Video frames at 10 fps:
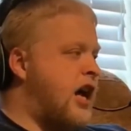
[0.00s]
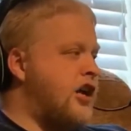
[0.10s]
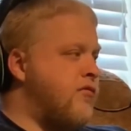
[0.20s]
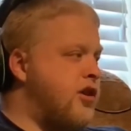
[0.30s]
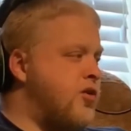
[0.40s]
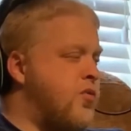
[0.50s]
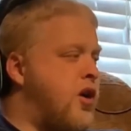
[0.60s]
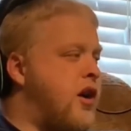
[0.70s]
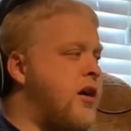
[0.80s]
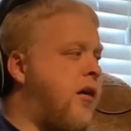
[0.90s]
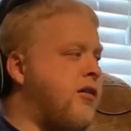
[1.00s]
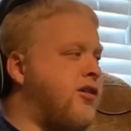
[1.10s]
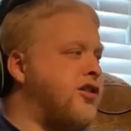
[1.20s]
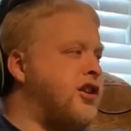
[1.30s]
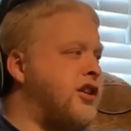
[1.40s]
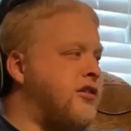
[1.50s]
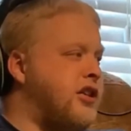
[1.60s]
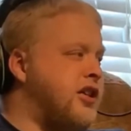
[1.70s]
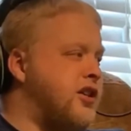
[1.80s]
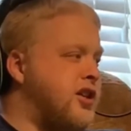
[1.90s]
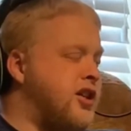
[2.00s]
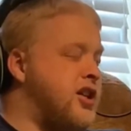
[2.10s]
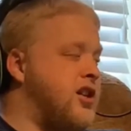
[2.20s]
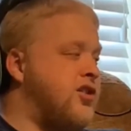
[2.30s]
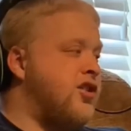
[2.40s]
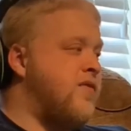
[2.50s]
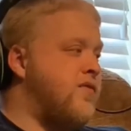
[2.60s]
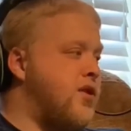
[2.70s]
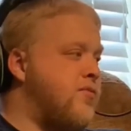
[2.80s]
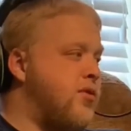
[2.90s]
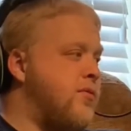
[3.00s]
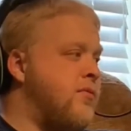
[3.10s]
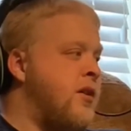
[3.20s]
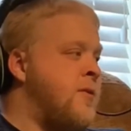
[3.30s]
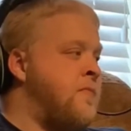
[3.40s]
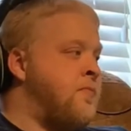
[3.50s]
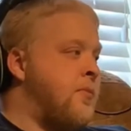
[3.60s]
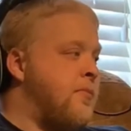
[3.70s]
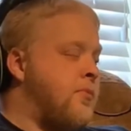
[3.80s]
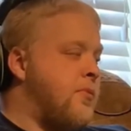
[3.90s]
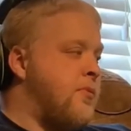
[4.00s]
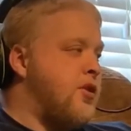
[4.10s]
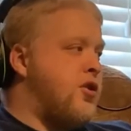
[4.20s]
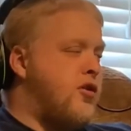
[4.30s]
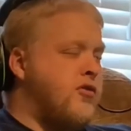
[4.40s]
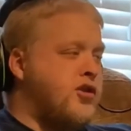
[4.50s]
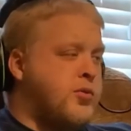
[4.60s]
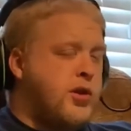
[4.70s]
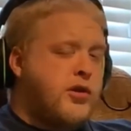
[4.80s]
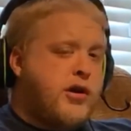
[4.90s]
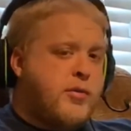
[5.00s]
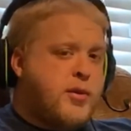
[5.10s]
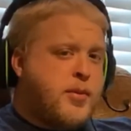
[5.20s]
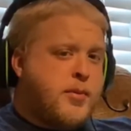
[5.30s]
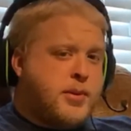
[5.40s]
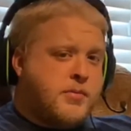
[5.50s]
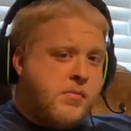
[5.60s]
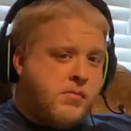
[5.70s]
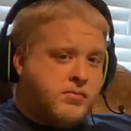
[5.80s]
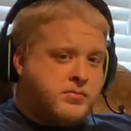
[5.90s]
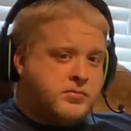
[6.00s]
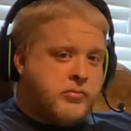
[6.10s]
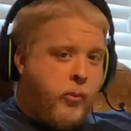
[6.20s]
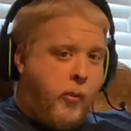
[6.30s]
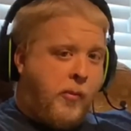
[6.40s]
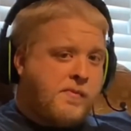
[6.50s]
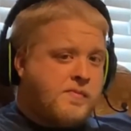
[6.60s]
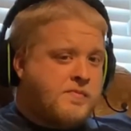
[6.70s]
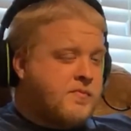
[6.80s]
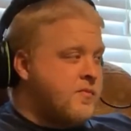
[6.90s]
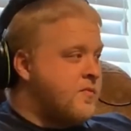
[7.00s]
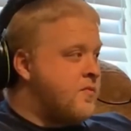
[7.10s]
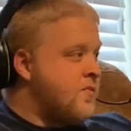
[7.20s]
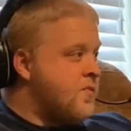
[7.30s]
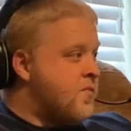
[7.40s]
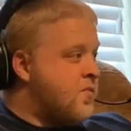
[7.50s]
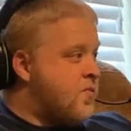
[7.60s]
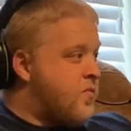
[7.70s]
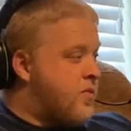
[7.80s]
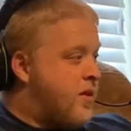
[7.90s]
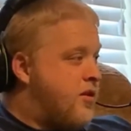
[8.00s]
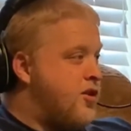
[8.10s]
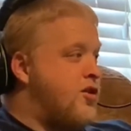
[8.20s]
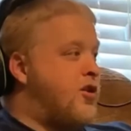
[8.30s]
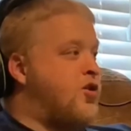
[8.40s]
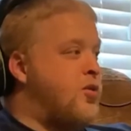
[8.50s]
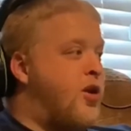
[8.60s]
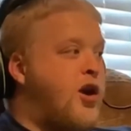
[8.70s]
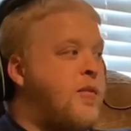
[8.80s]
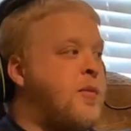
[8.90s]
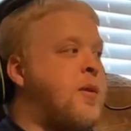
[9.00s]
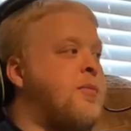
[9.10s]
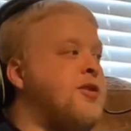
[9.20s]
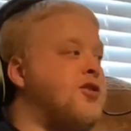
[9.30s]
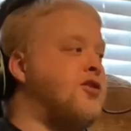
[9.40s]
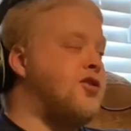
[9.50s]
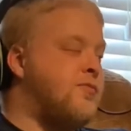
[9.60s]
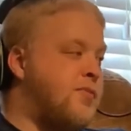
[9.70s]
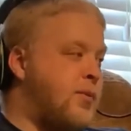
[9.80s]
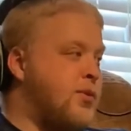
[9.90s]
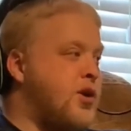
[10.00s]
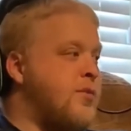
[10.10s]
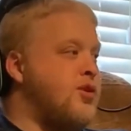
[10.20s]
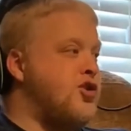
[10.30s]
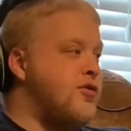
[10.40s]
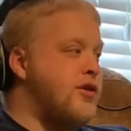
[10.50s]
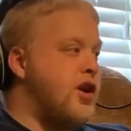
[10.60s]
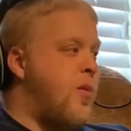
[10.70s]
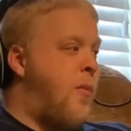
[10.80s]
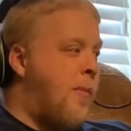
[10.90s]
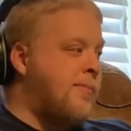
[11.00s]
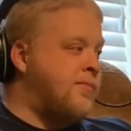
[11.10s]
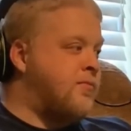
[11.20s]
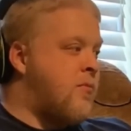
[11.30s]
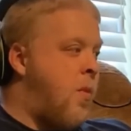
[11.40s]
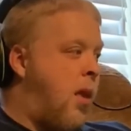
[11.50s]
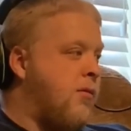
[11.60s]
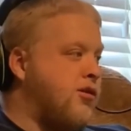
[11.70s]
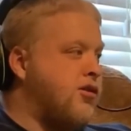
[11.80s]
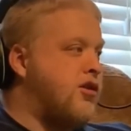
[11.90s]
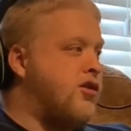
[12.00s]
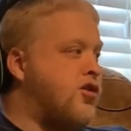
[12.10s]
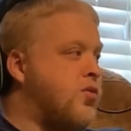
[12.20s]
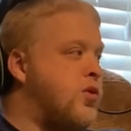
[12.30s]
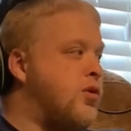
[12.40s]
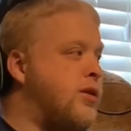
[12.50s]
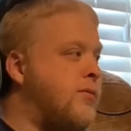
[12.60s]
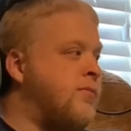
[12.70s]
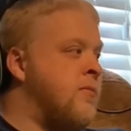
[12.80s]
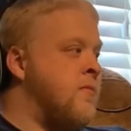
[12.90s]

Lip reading: And the reason why I can now eat this and have no problem, you can't really swallow Hubba Bubba. You can't swallow Hubba Bubba because it's bubblegum and chewing gum. You know how to swallow it.